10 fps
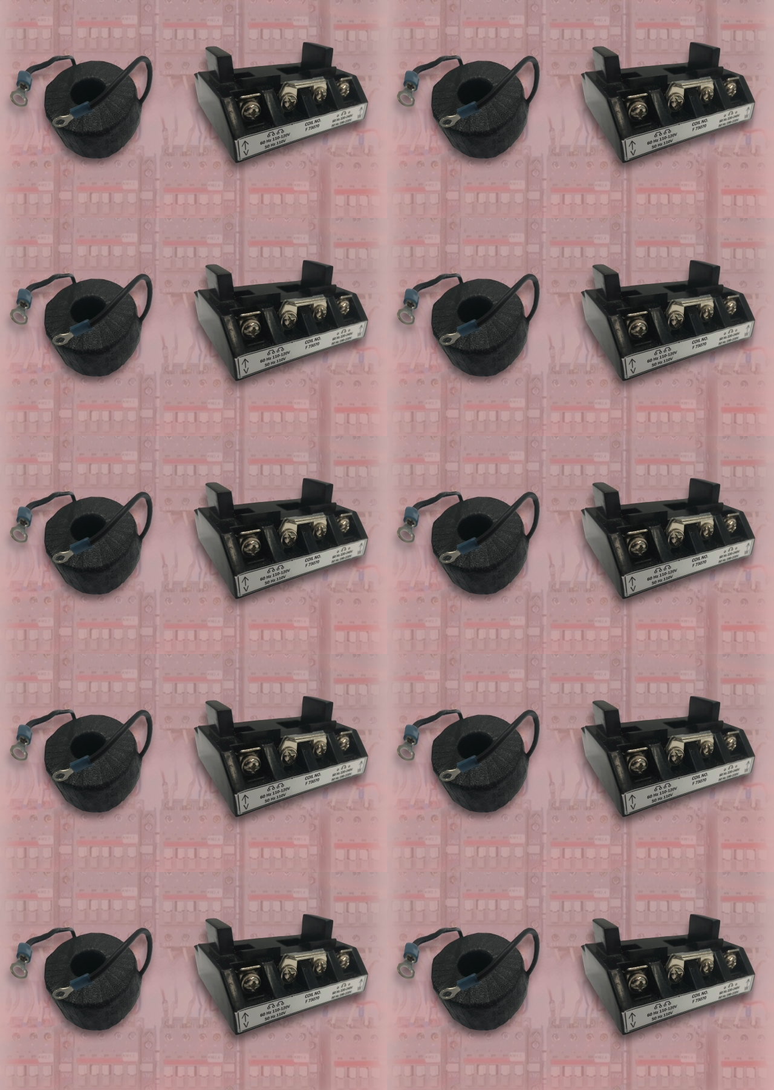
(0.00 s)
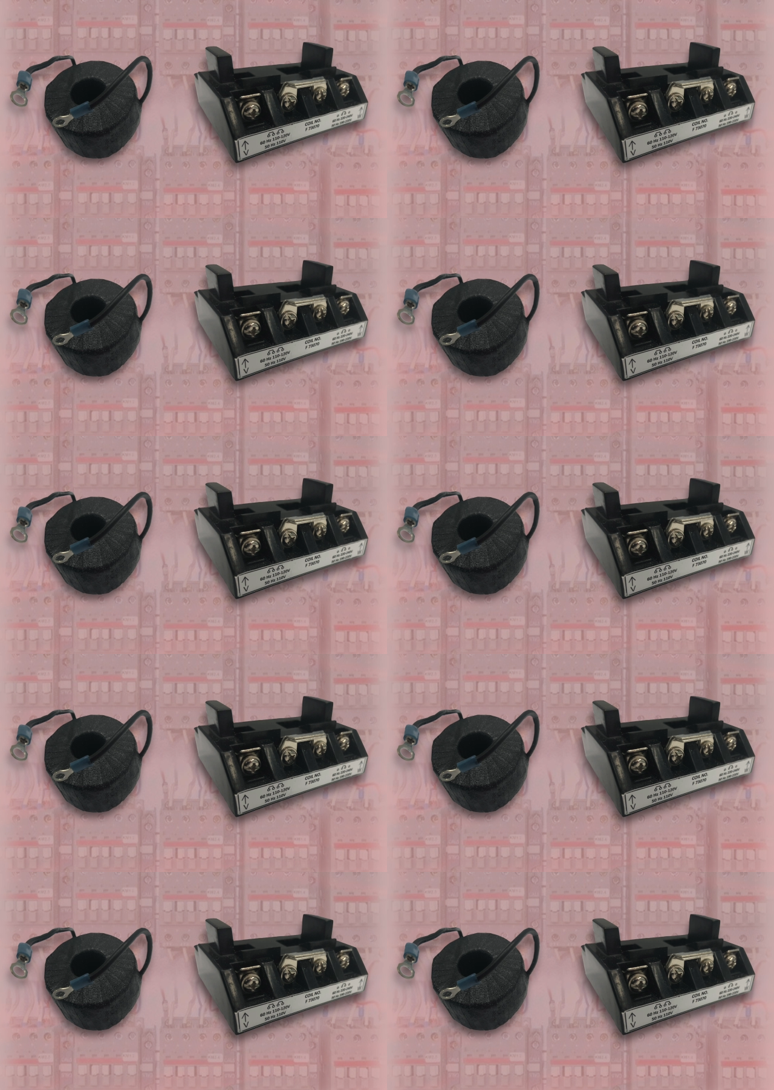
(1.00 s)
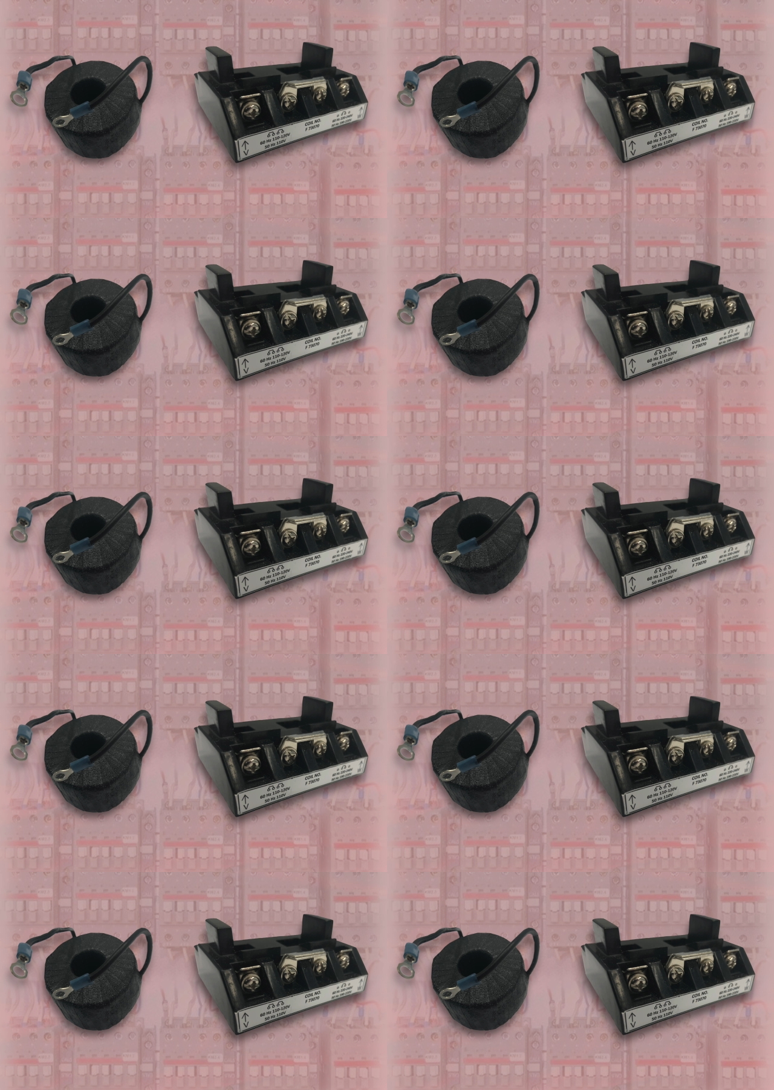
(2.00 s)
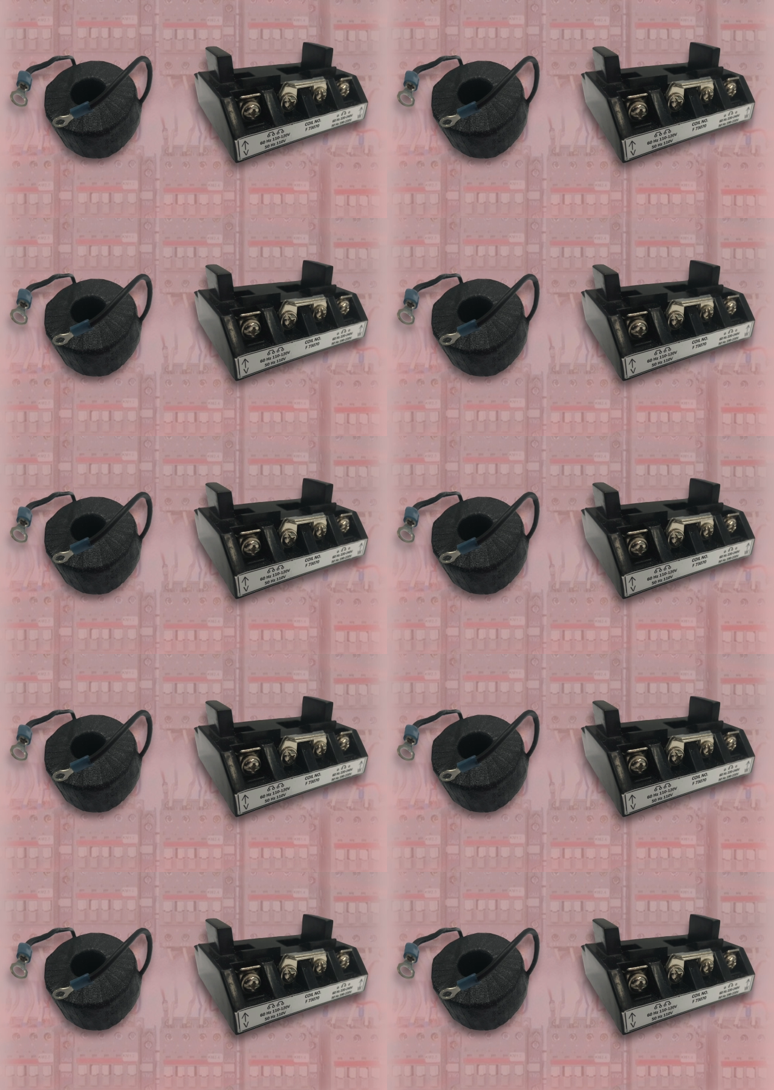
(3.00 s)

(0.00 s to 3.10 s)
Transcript: No face is visible, so there are no lips to read.